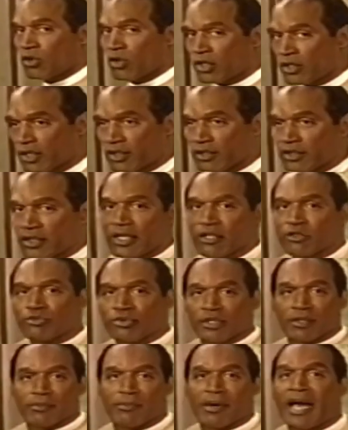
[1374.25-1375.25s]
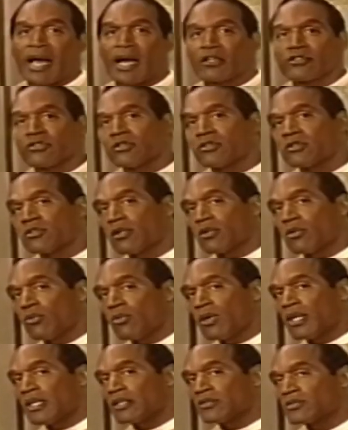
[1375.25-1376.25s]
court, and the entry to my house is to the
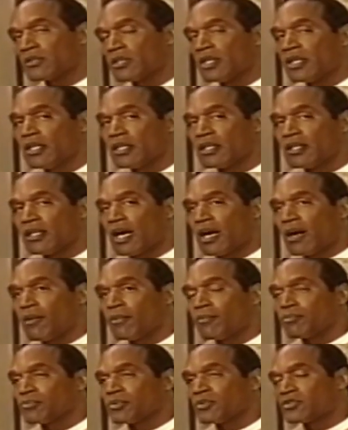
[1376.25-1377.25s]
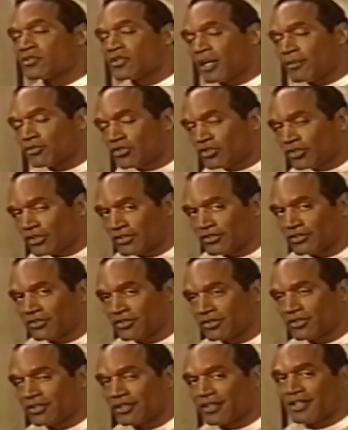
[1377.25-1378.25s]
west. Now
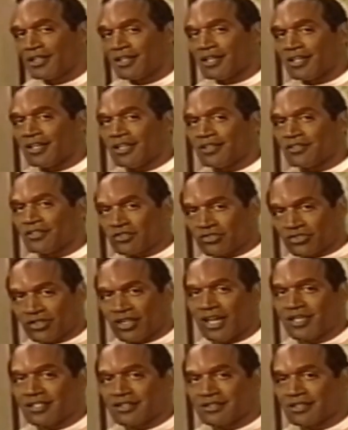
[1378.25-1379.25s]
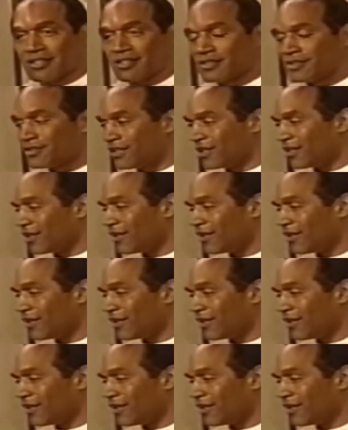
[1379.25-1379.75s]
perceptions in this case has